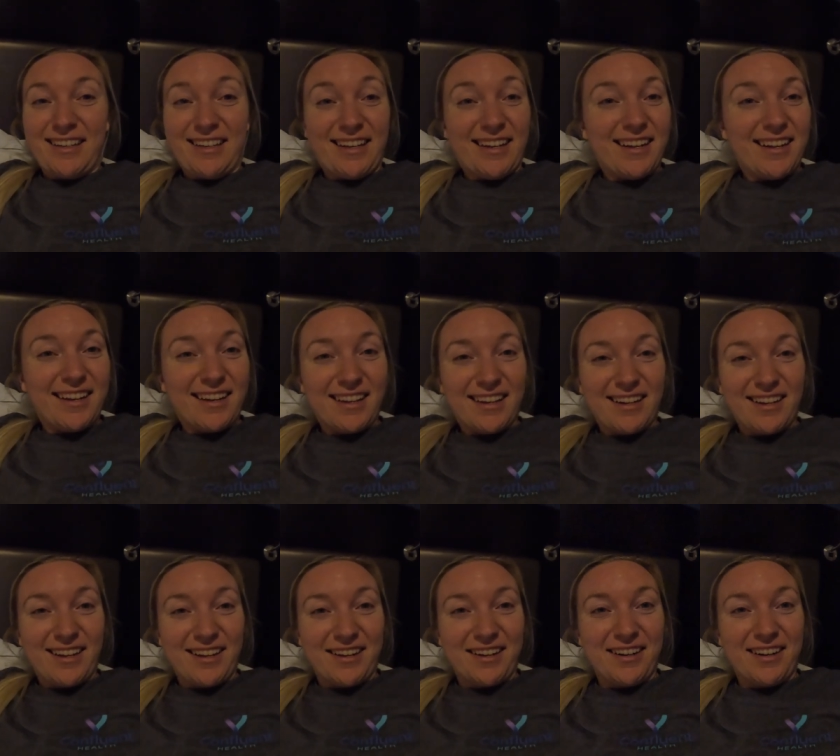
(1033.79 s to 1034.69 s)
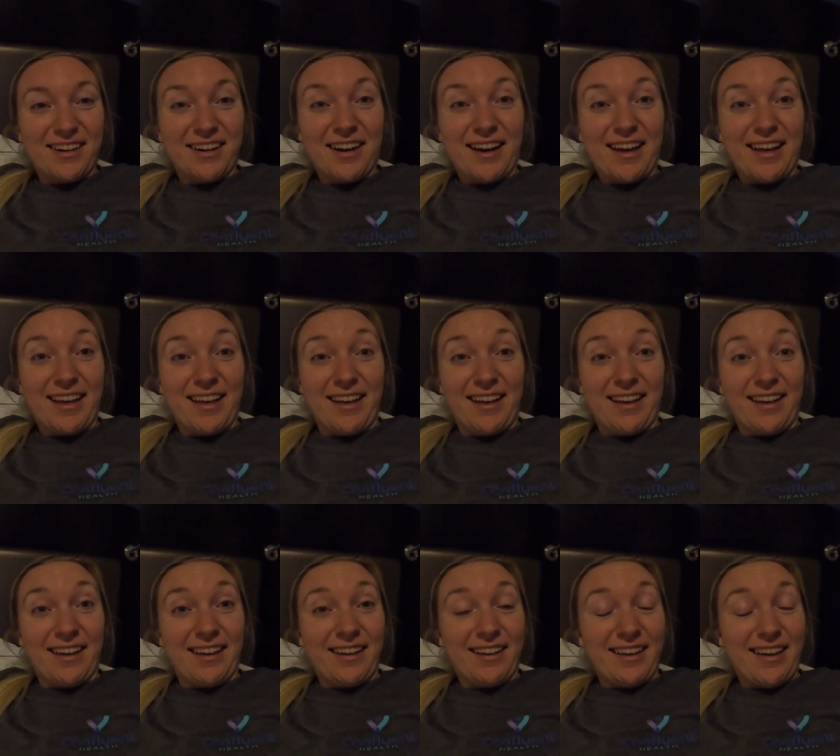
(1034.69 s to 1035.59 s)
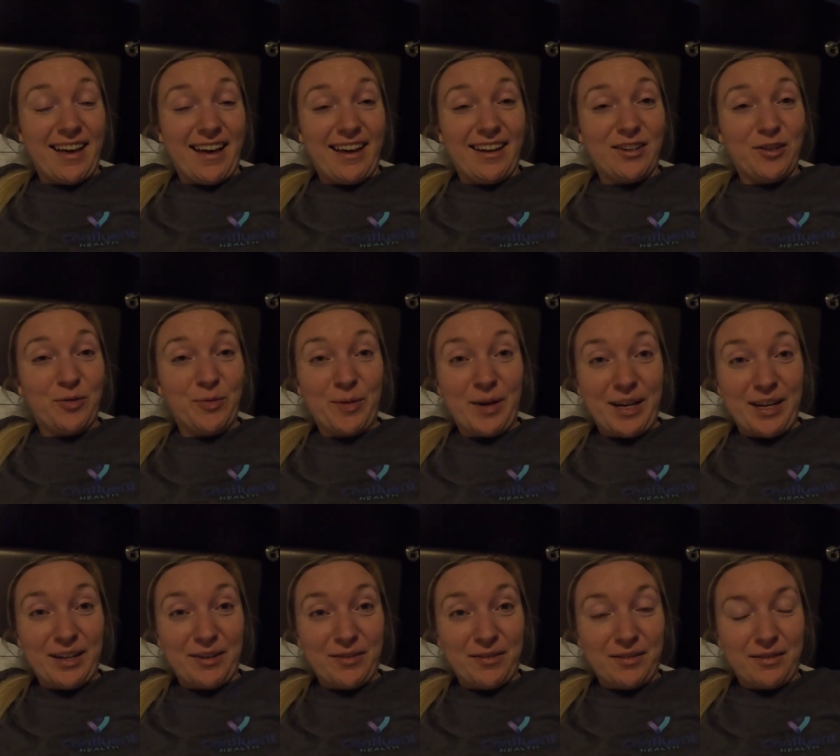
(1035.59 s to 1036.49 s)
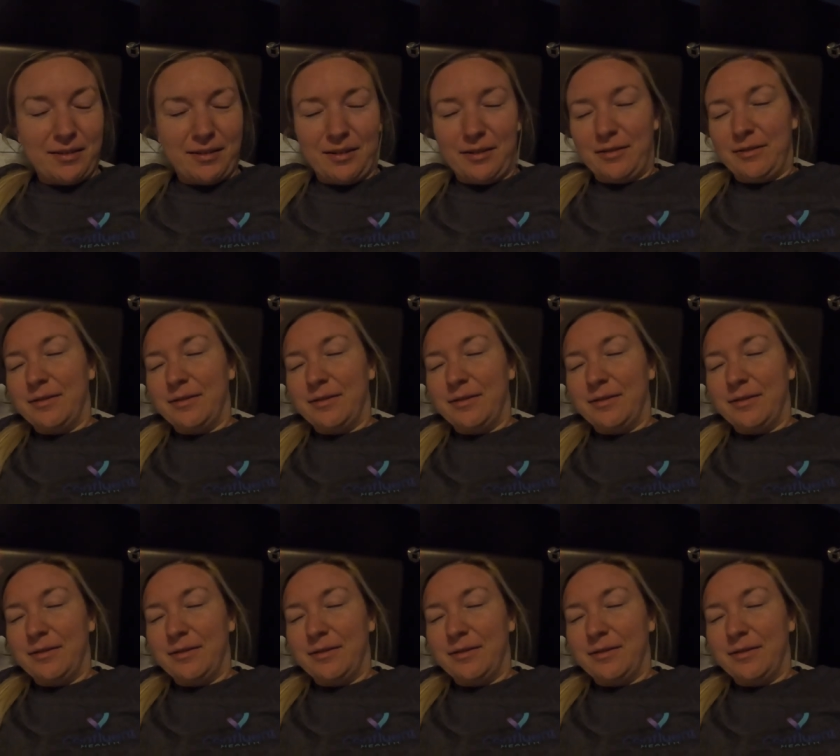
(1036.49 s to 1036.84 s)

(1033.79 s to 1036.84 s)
getting in here at Grand.